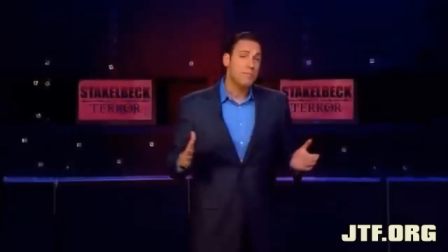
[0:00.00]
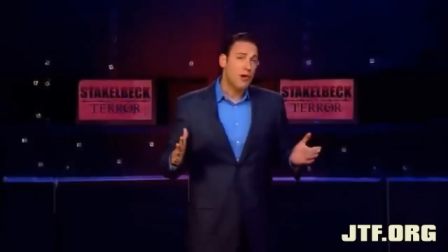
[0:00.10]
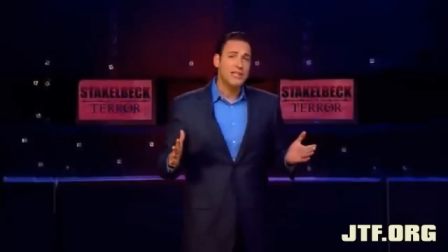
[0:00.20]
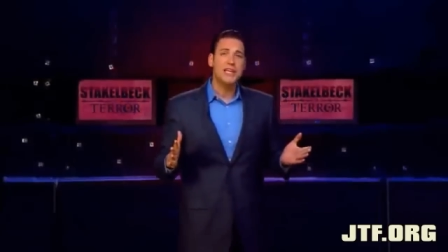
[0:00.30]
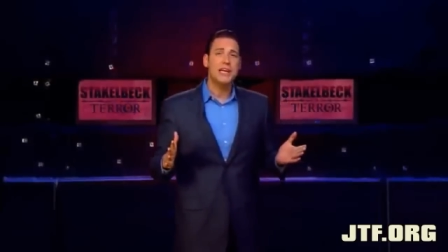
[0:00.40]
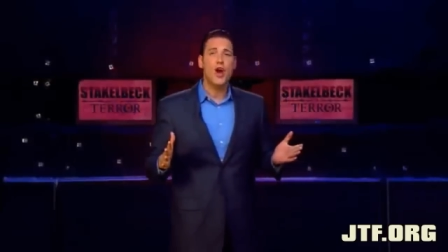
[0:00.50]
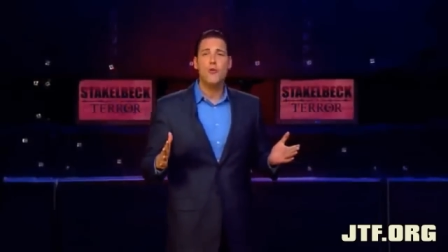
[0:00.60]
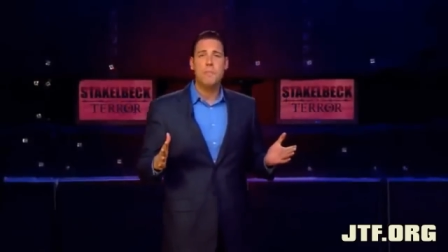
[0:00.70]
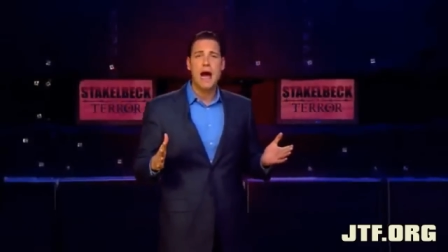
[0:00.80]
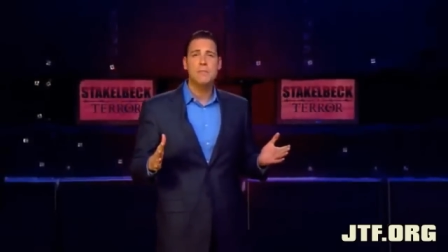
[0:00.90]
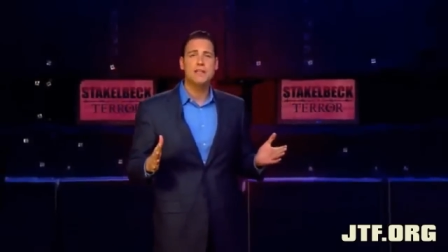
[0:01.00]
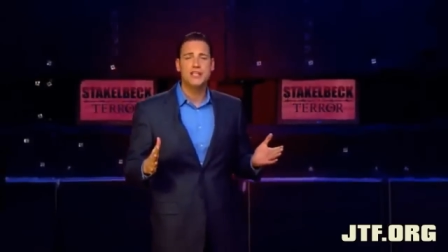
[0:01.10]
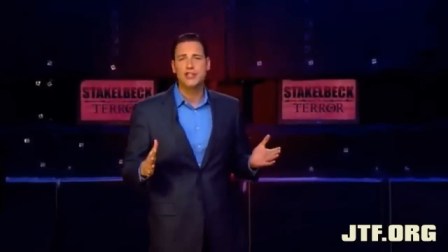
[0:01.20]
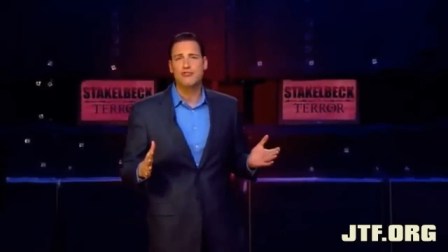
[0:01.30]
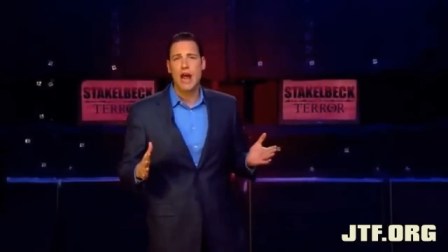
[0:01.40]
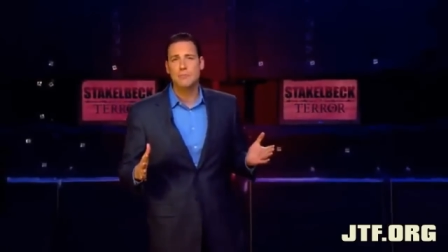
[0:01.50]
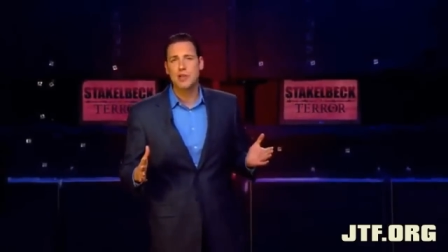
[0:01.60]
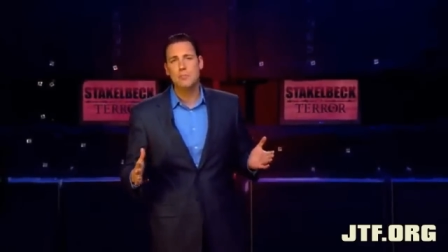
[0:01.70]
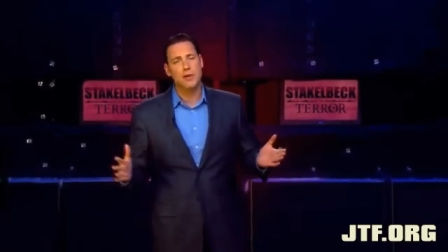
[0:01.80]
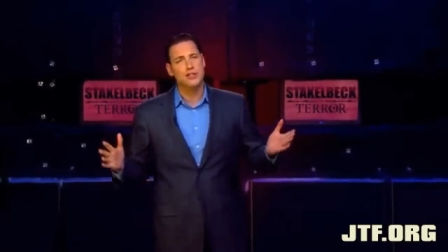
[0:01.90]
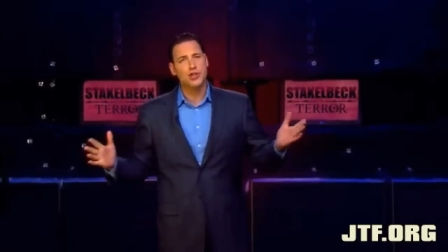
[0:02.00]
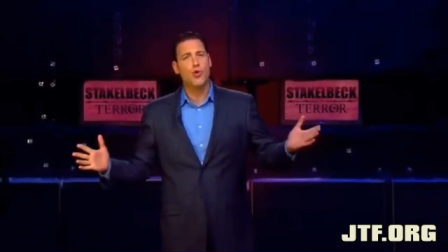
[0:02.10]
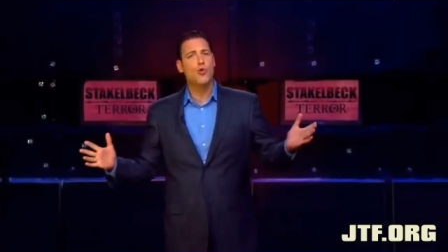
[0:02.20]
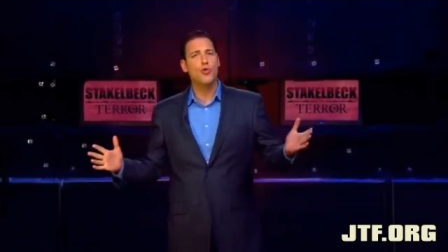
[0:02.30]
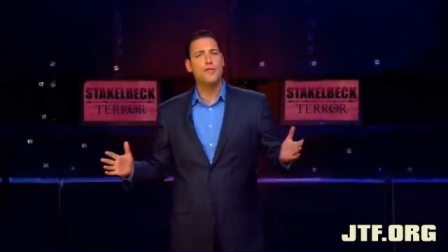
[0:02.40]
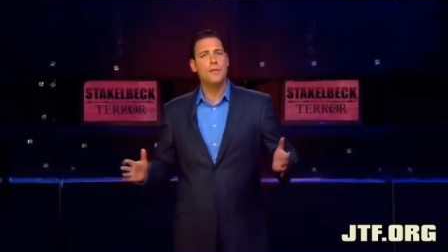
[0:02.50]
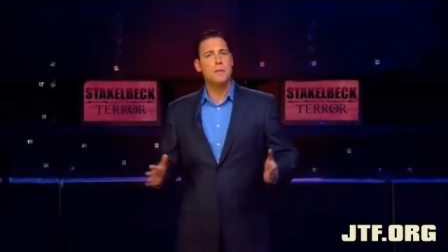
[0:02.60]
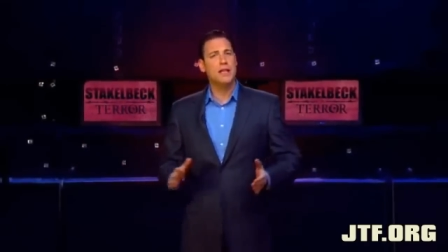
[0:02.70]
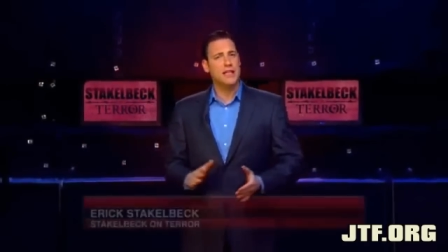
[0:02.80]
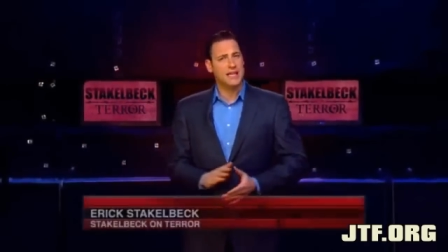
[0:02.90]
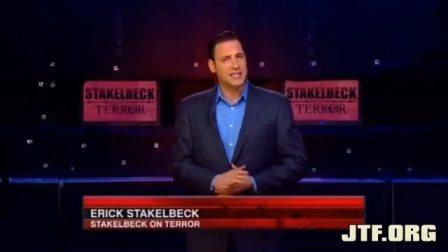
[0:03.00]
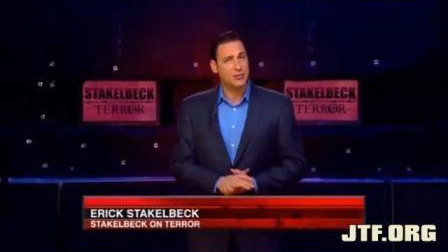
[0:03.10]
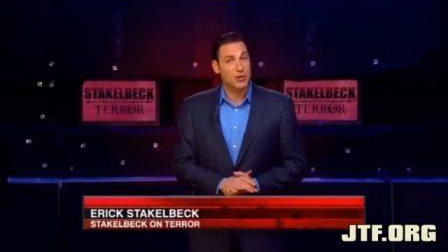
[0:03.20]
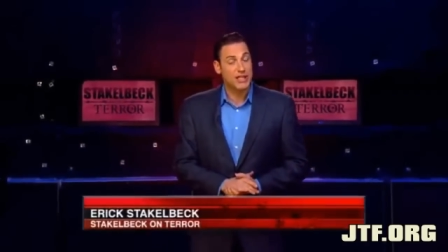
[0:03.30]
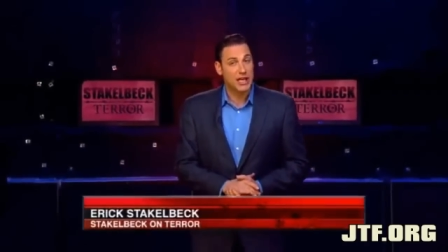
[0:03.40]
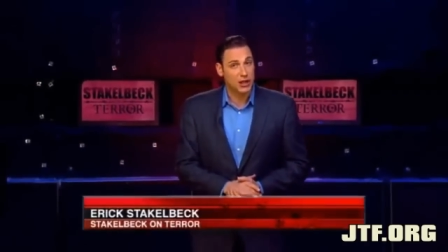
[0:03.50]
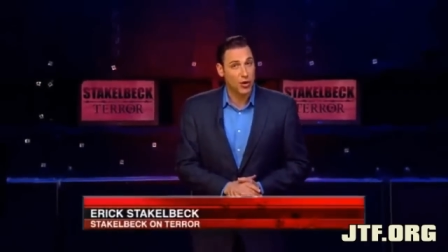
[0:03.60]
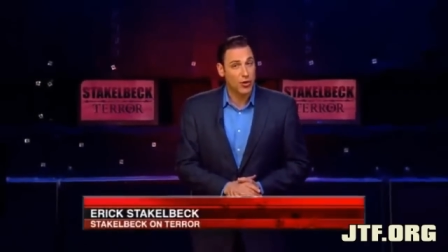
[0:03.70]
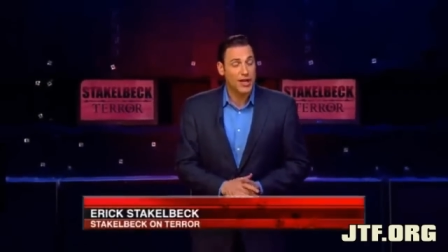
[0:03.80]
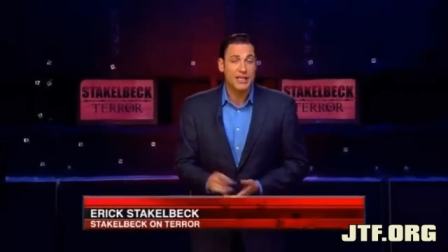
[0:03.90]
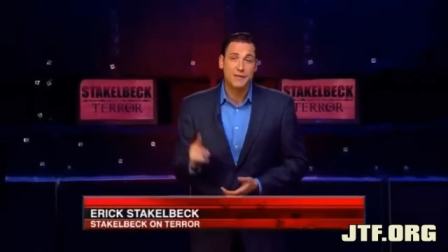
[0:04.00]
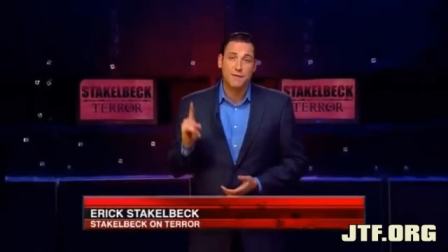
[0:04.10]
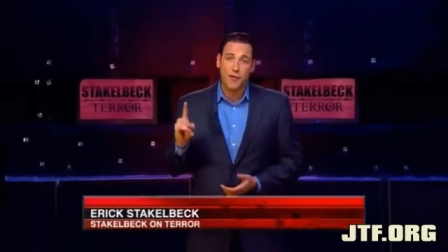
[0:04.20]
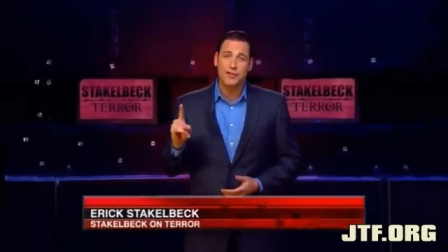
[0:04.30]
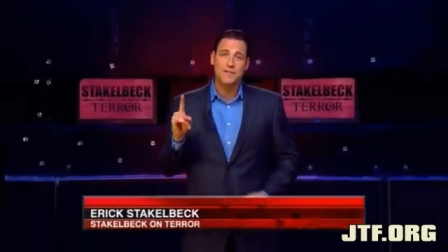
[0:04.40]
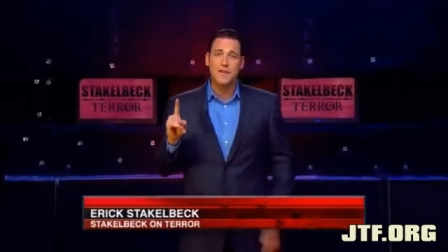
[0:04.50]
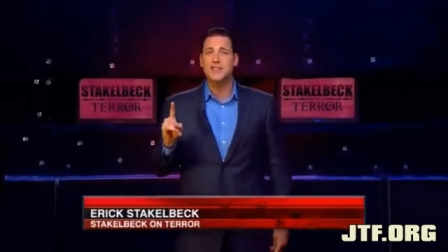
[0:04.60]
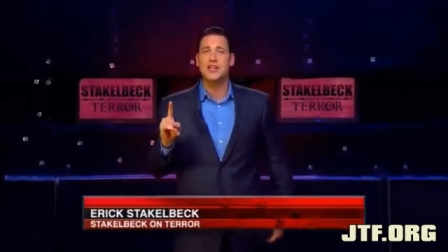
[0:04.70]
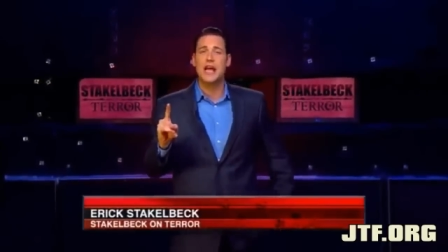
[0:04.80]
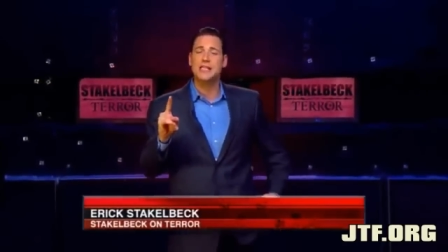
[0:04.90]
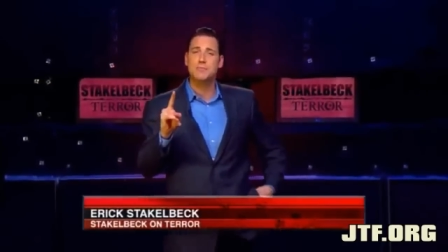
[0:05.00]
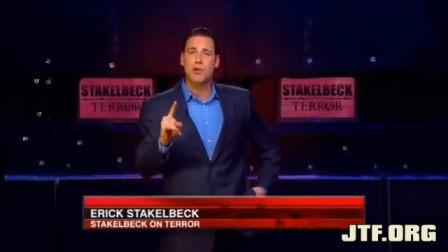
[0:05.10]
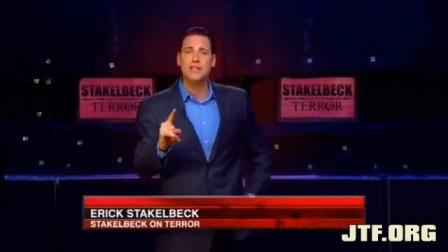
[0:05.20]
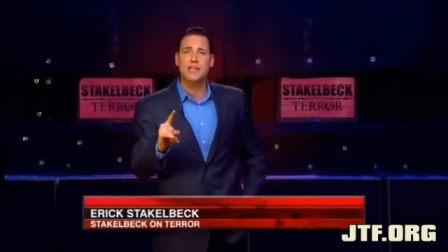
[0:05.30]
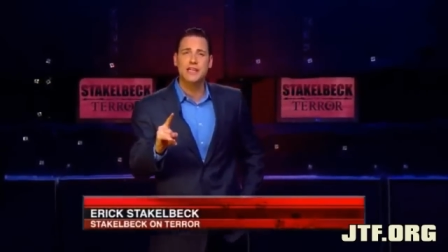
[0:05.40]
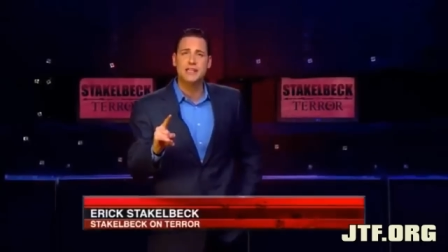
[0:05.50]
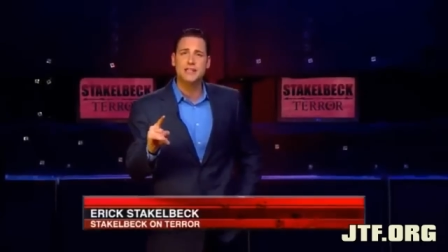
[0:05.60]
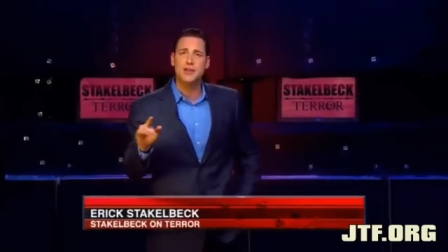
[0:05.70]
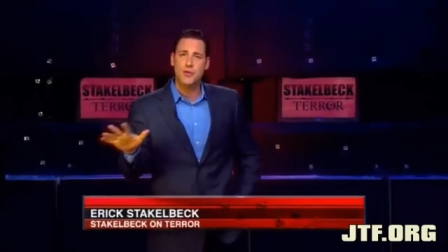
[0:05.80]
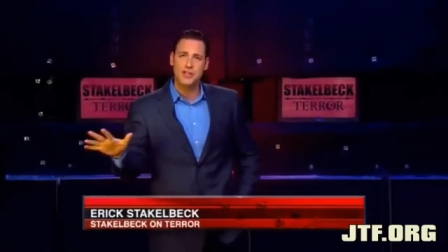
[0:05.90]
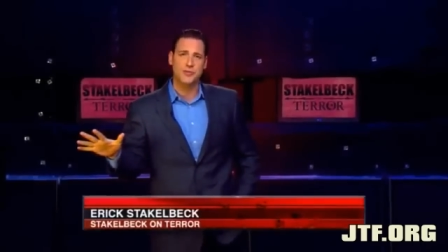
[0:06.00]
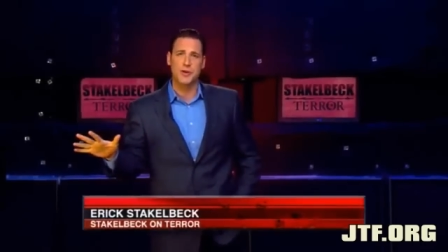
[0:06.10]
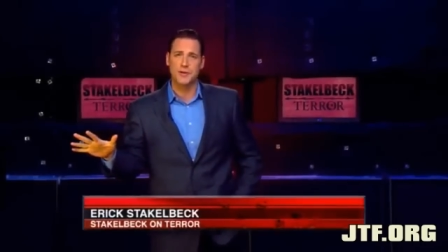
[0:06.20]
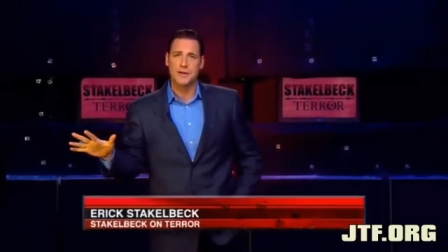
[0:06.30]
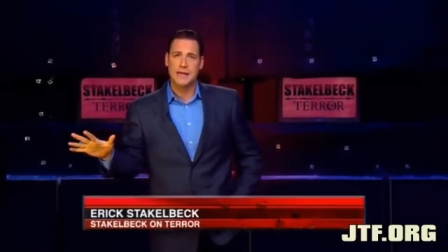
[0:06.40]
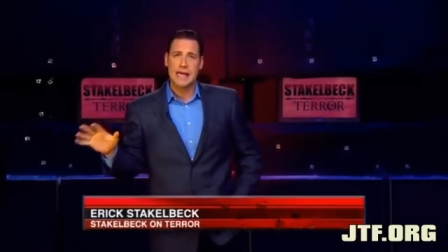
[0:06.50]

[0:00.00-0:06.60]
President Obama just wrapped up a tour of the Middle East, which included his first visit as president to Israel.